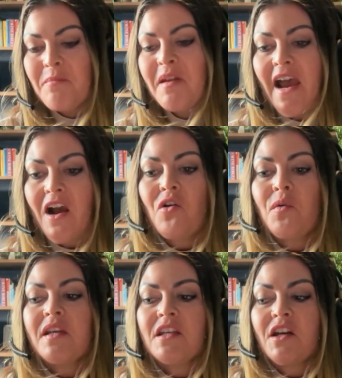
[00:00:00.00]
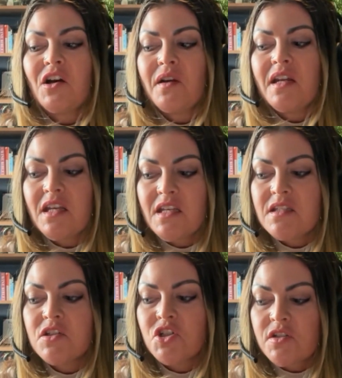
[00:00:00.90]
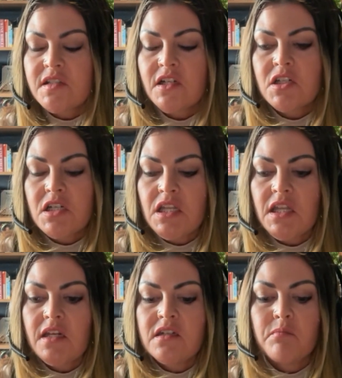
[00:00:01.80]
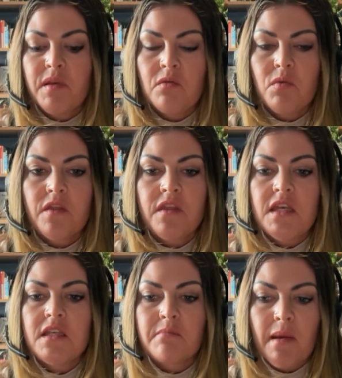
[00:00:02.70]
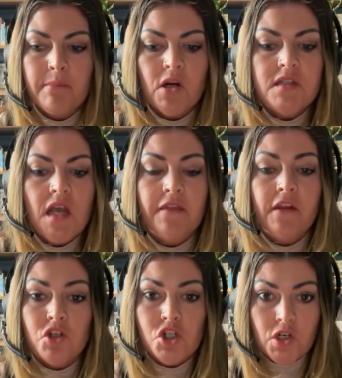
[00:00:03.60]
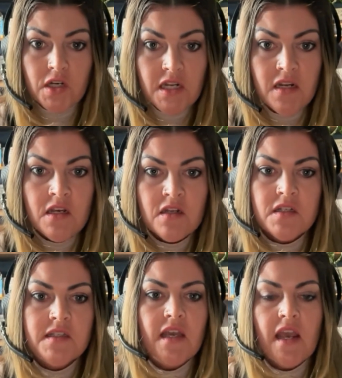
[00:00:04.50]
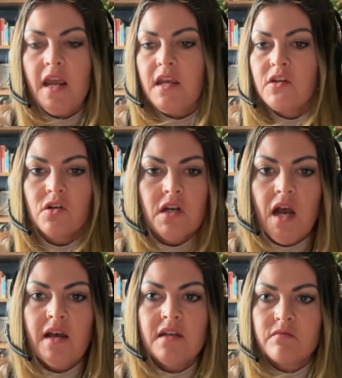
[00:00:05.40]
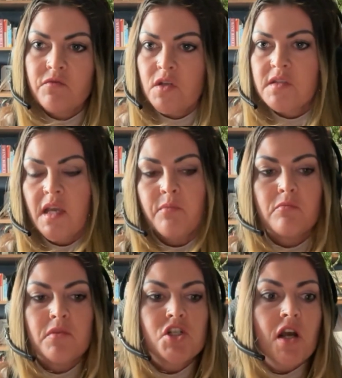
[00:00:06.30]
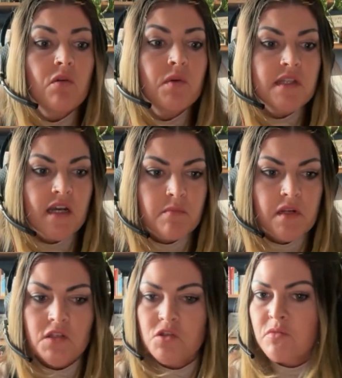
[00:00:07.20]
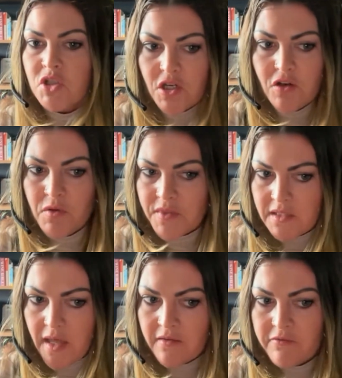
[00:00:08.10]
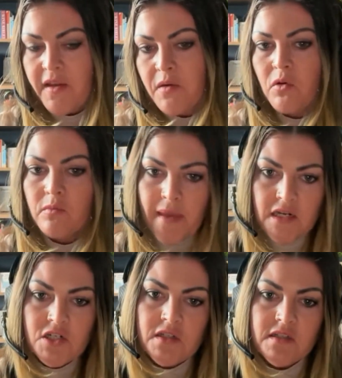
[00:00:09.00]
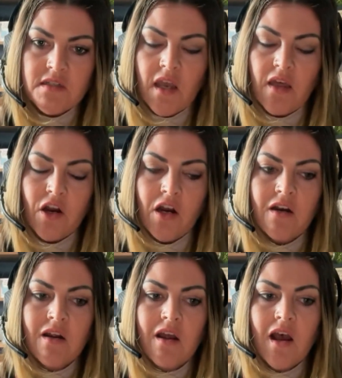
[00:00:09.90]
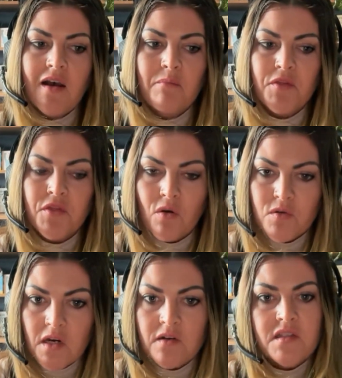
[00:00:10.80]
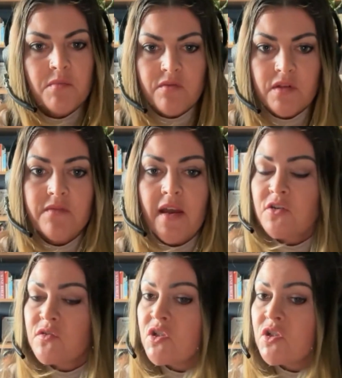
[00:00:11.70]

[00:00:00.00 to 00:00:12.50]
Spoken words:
Now, it is just such a neat thing to be with these members on their journey to say, hey, you're not, for example, Michelle with diabetes, you're Michelle with a life, and we'll manage this together. But those are some of the risk factors.